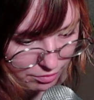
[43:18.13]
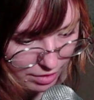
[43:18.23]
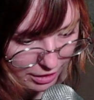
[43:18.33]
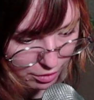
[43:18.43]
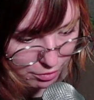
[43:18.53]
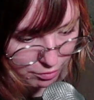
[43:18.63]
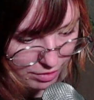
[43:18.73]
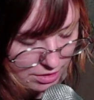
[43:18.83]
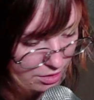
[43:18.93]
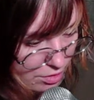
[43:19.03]
go through
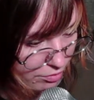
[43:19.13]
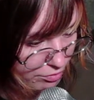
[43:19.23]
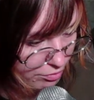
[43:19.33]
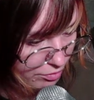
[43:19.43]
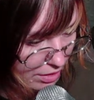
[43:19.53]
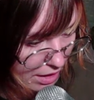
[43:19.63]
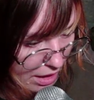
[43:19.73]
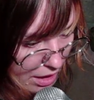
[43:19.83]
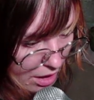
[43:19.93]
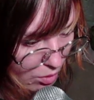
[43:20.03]
phases of
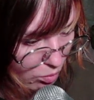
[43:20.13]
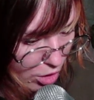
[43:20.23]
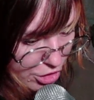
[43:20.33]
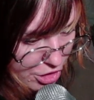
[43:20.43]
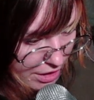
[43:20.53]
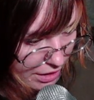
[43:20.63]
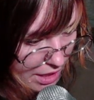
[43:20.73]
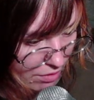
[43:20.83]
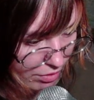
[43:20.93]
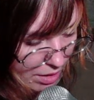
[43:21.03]
watching
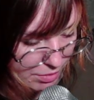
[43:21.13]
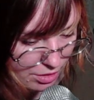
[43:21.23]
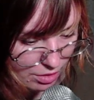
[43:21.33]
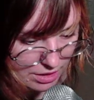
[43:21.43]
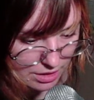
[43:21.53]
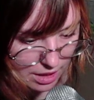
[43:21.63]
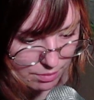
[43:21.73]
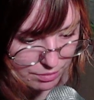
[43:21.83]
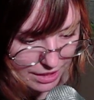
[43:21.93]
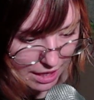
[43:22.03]
every episode as it
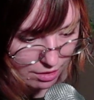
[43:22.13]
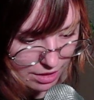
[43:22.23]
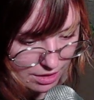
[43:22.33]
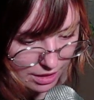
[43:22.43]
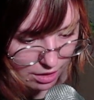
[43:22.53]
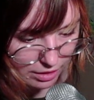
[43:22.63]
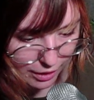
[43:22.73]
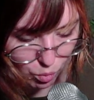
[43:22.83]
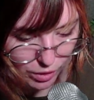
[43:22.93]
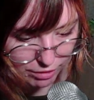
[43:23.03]
comes out, and then I'll
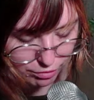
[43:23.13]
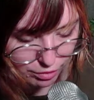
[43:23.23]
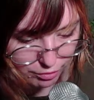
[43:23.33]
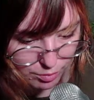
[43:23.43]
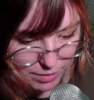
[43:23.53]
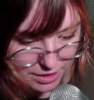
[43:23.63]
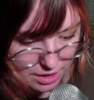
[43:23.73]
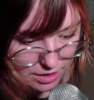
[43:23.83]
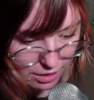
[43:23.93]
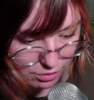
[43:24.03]
like wait for a few months
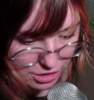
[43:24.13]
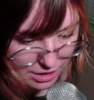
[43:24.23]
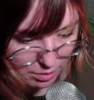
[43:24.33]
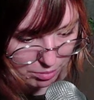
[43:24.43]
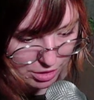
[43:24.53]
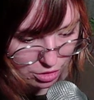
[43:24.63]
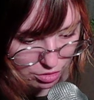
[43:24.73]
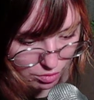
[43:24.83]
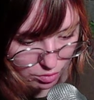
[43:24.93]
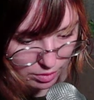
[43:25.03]
and then I'll just like binge
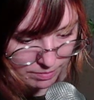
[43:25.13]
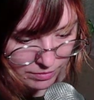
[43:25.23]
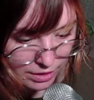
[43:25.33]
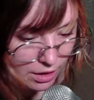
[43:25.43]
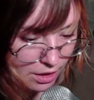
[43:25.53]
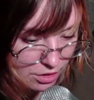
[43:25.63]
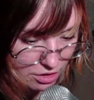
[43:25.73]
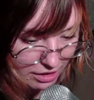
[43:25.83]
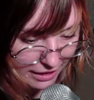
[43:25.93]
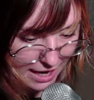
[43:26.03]
through them.
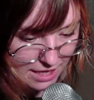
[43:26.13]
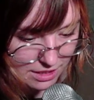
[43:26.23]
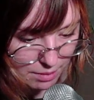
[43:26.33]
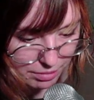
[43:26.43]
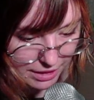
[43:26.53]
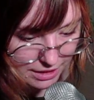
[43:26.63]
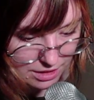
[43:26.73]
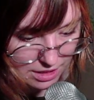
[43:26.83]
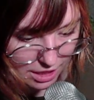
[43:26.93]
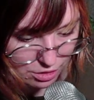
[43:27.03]
So like as I'm playing
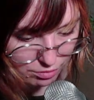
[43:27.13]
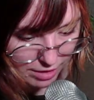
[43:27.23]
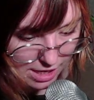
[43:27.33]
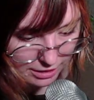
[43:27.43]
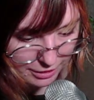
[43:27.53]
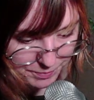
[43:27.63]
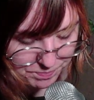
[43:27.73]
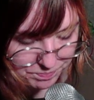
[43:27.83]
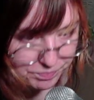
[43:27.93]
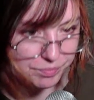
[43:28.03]
Stardew Valley,
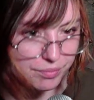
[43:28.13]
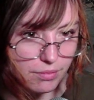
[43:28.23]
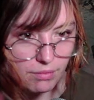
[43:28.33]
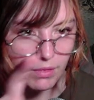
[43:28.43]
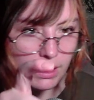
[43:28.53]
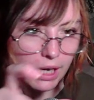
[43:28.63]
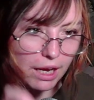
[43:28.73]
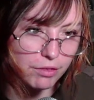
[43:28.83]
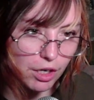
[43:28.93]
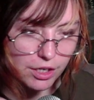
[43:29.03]
I
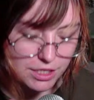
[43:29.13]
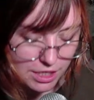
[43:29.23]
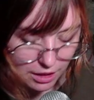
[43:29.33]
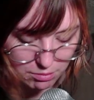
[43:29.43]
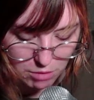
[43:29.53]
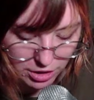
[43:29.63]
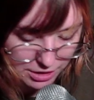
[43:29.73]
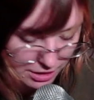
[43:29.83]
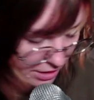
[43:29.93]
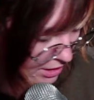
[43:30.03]
have it on a second
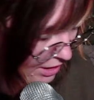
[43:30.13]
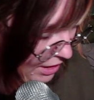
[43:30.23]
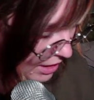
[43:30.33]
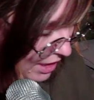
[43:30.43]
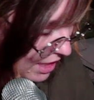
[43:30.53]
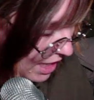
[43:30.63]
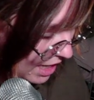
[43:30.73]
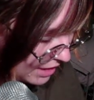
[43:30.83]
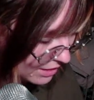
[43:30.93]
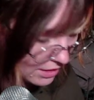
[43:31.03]
monitor,
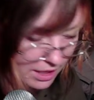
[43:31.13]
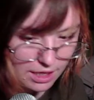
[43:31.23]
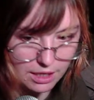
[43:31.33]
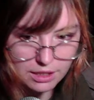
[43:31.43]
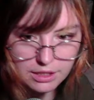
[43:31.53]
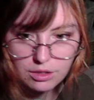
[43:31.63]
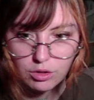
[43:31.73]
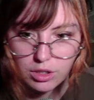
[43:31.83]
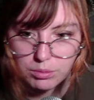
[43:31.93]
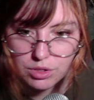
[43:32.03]
and it's
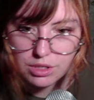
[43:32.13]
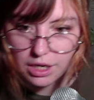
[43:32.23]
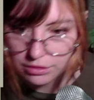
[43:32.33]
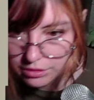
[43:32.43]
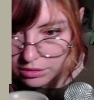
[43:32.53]
incredible stuff.